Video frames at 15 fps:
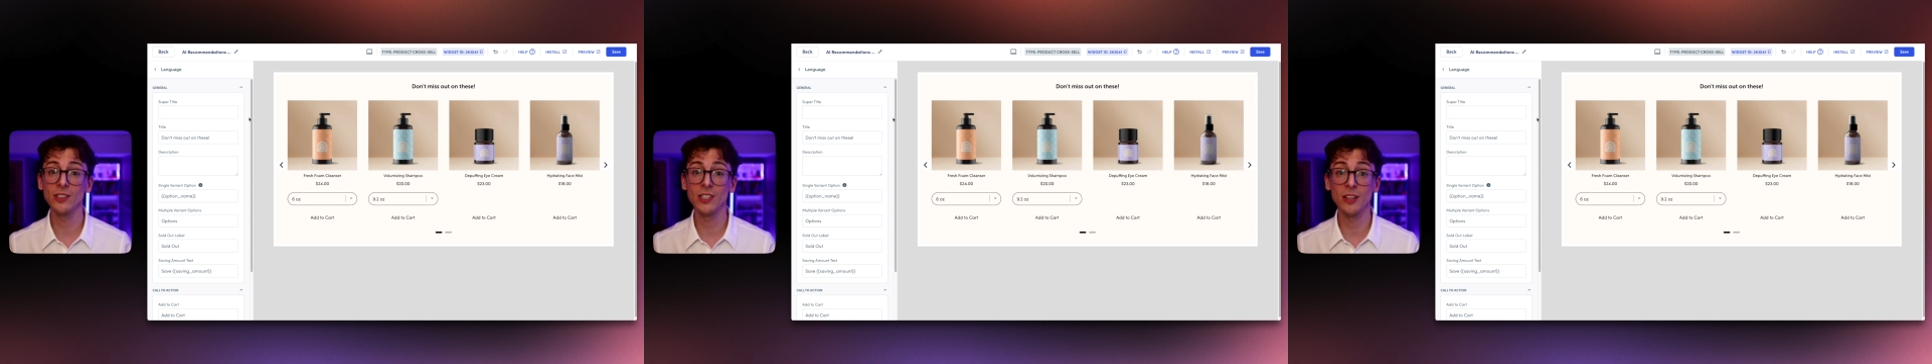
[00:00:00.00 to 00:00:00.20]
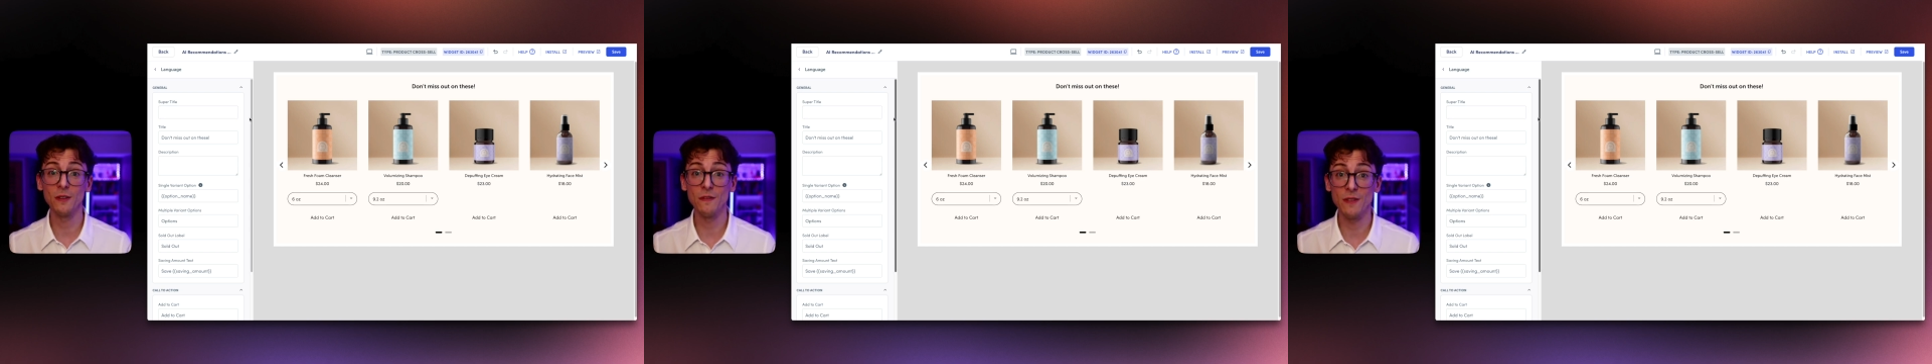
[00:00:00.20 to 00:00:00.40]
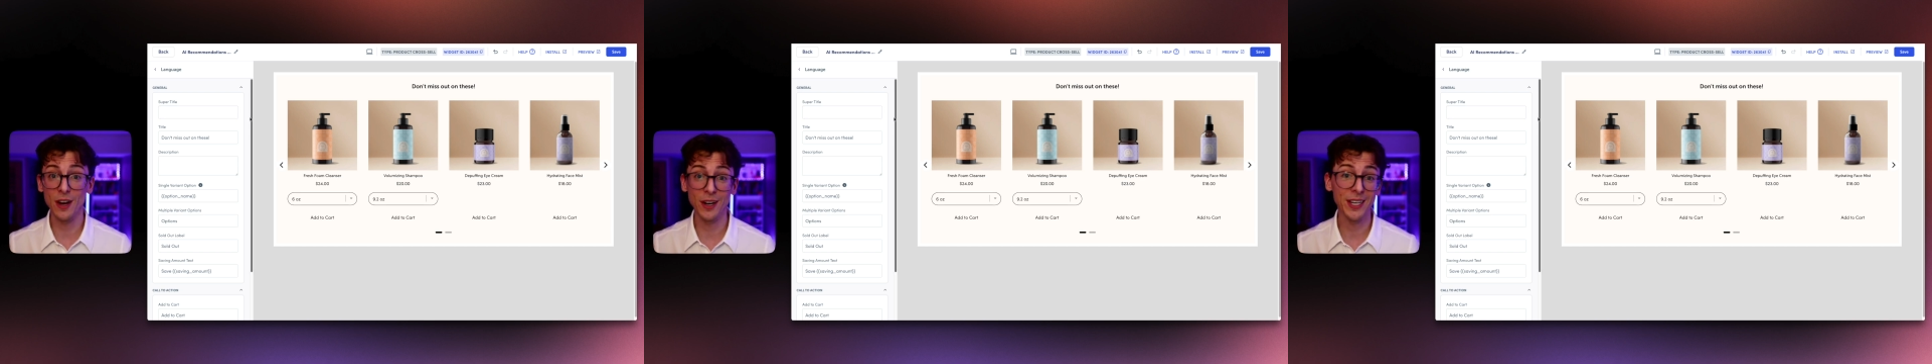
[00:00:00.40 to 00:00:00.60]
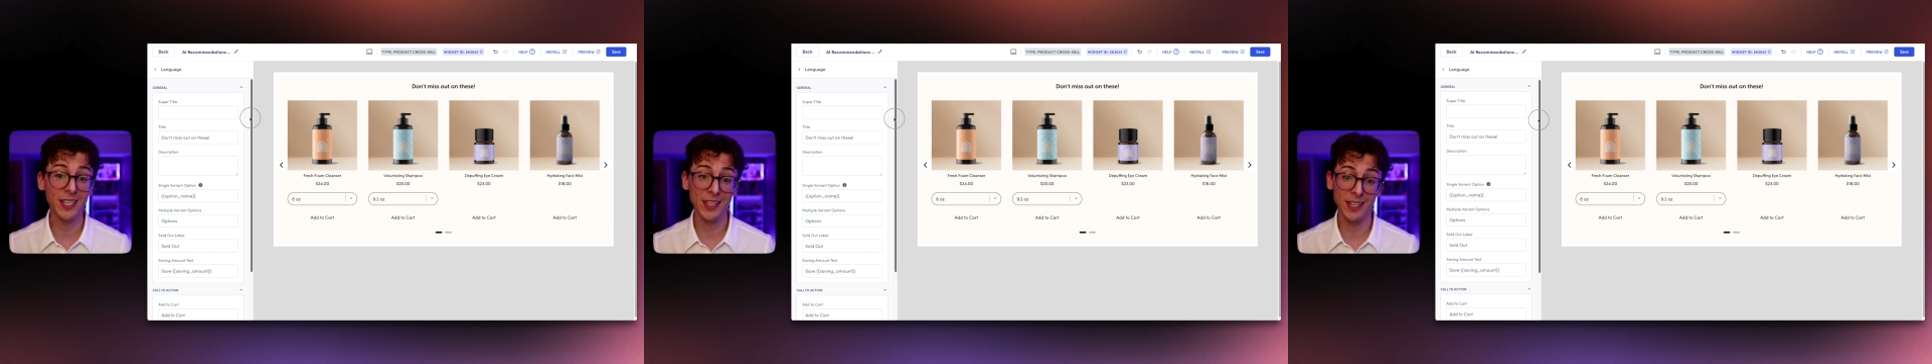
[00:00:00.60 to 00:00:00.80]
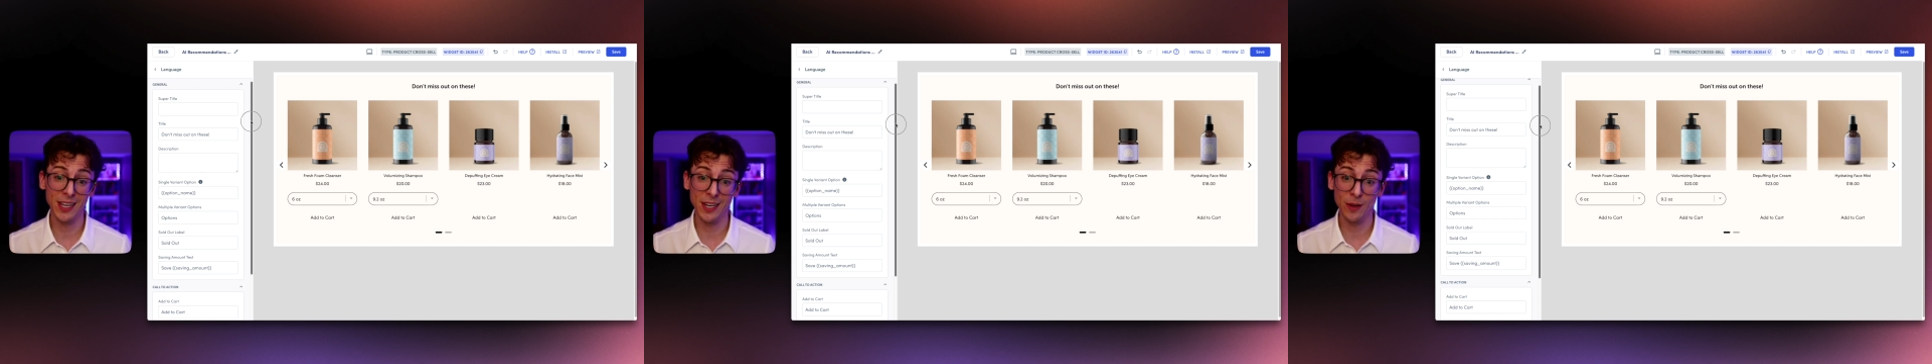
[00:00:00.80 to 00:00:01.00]
to the
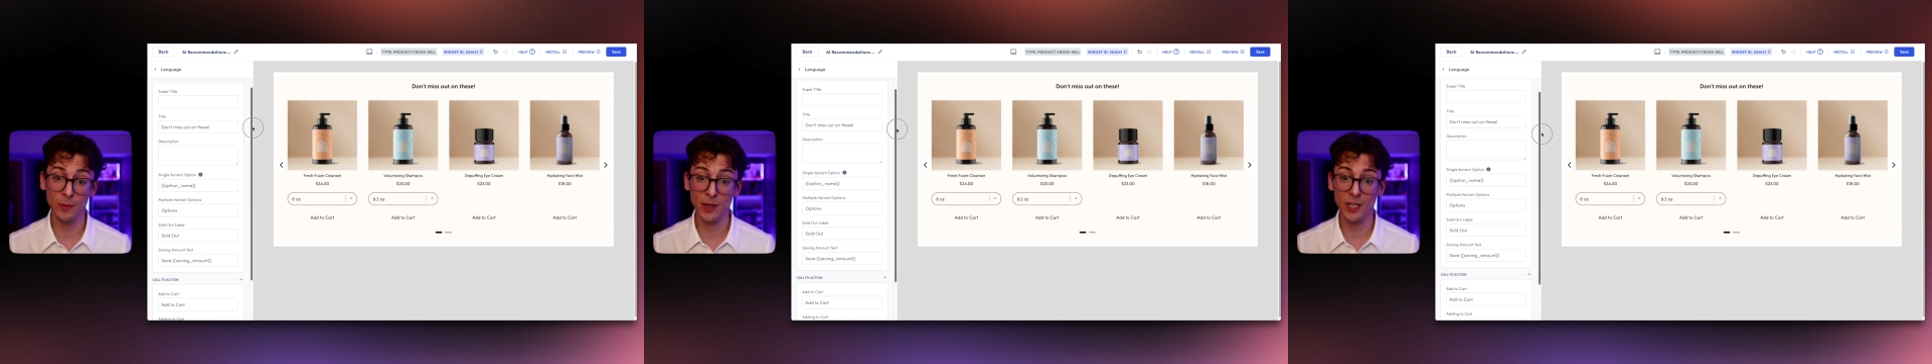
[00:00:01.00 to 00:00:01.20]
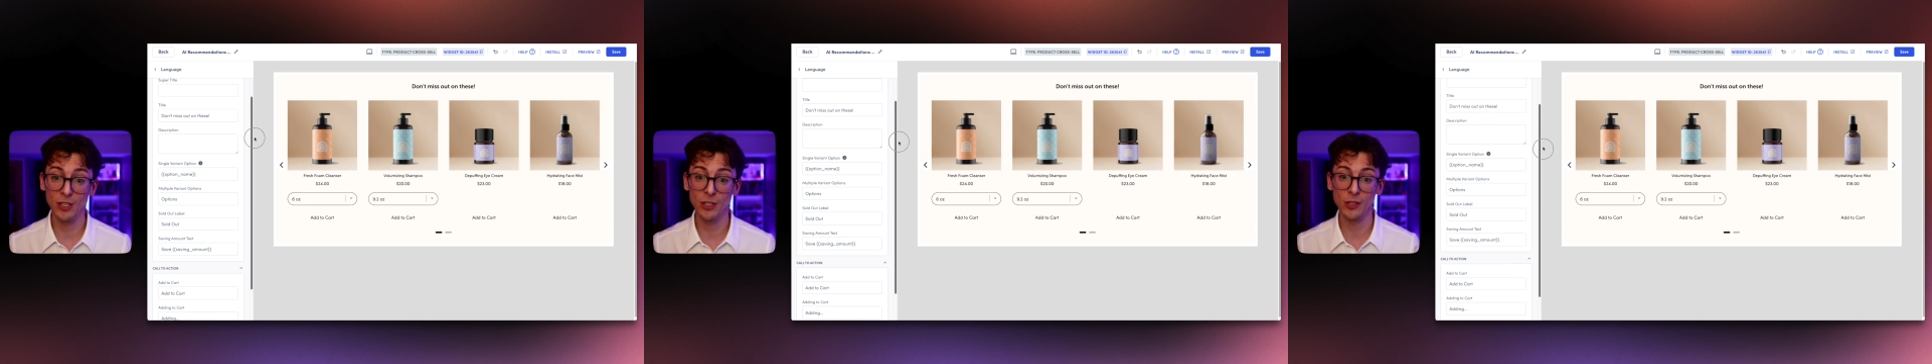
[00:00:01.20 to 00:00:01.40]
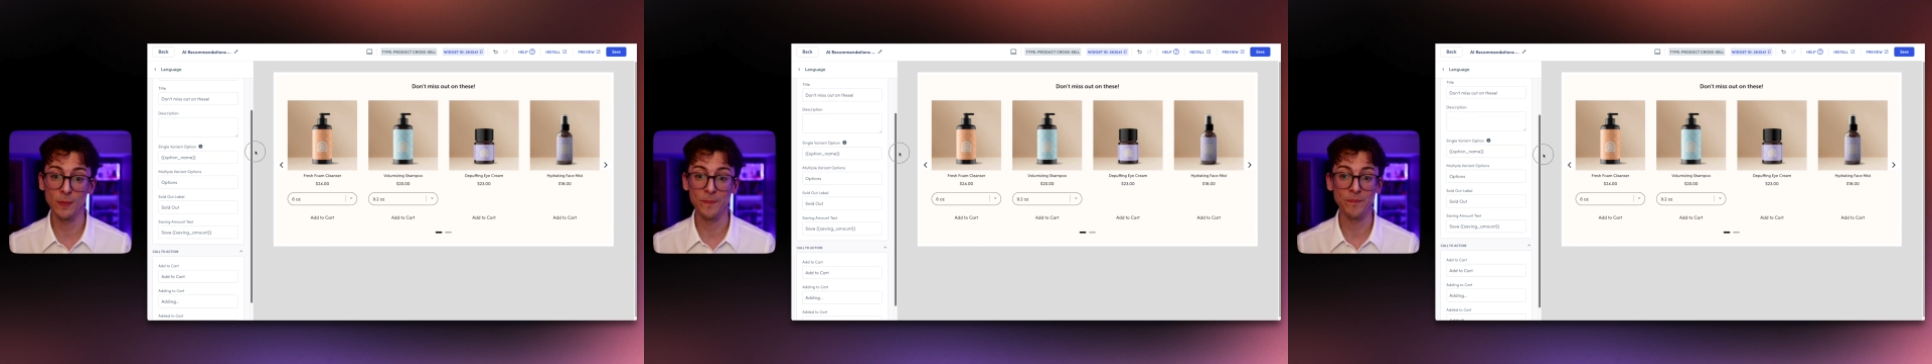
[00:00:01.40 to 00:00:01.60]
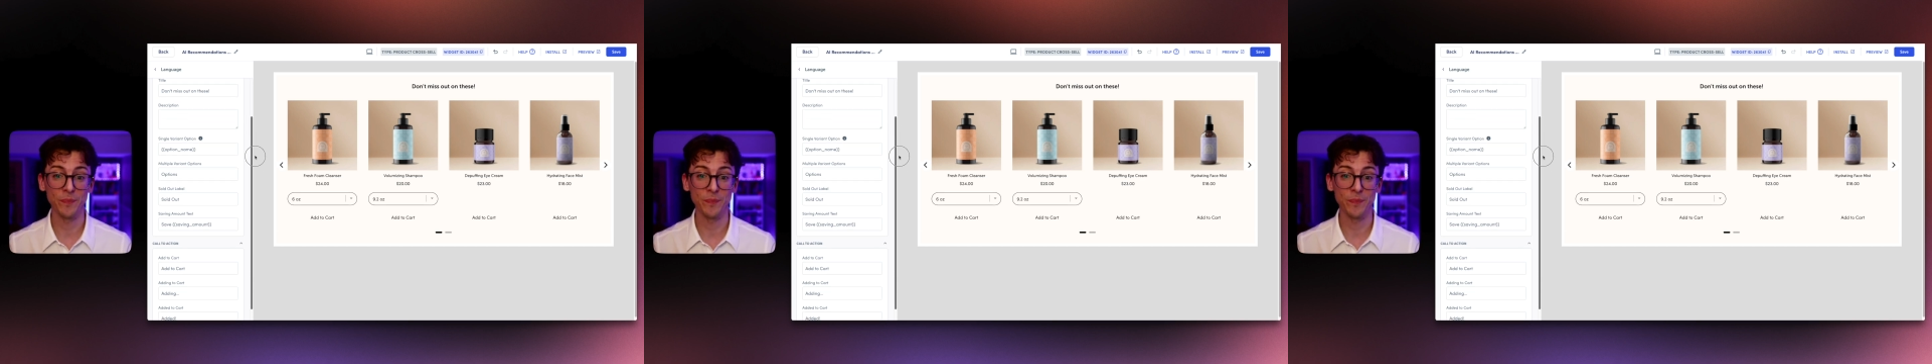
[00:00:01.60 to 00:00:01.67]
variant language,